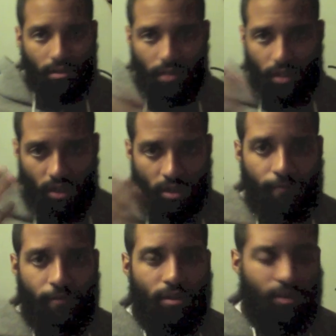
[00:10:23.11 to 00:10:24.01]
It's good
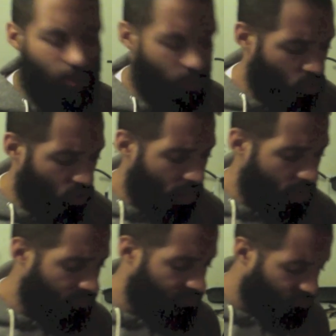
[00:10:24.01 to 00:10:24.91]
for your you know
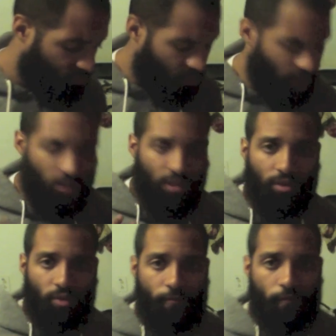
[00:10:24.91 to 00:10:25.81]
skin makes you look
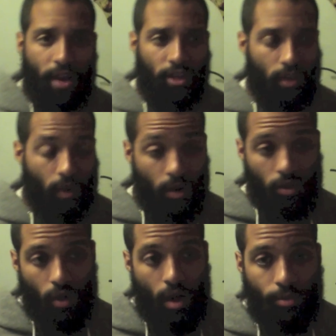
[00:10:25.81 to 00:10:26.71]
refreshed. It
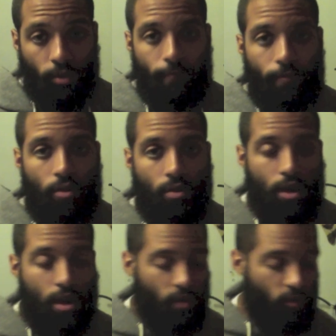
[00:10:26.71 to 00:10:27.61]
also helps you feel
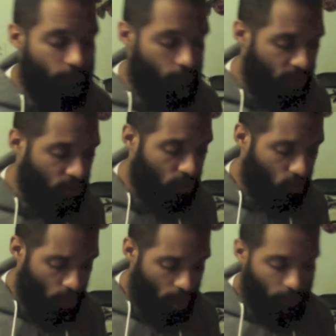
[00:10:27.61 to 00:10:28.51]
refreshed as
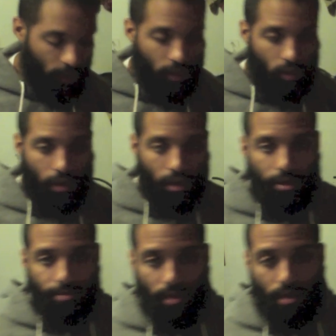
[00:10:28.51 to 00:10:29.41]
well. And these are a
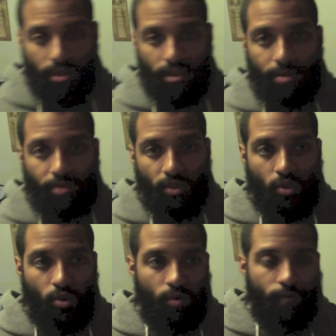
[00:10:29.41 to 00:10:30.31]
good, good
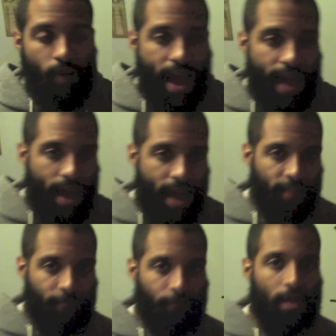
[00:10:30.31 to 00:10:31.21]
substitute for
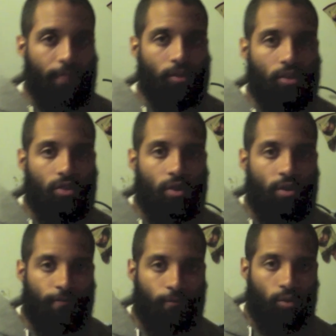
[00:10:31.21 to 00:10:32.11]
adding flavor to
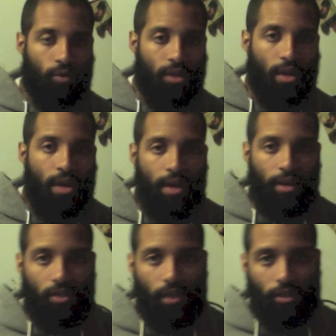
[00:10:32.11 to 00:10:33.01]
certain foods, as
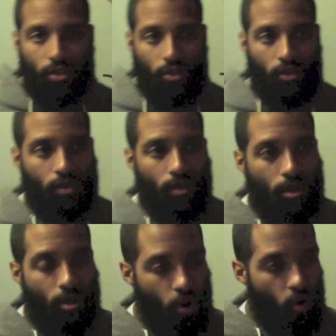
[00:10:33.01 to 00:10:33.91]
such as
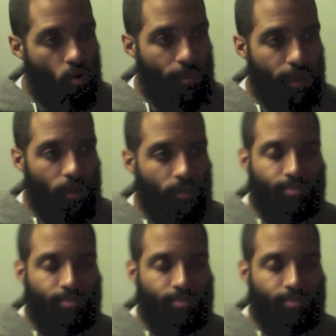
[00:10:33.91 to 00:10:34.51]
oatmeal.